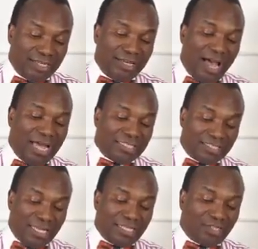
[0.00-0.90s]
I
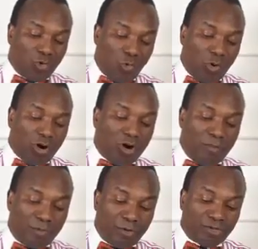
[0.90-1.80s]
started to work on
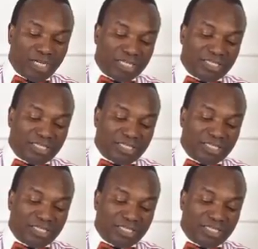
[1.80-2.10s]
projects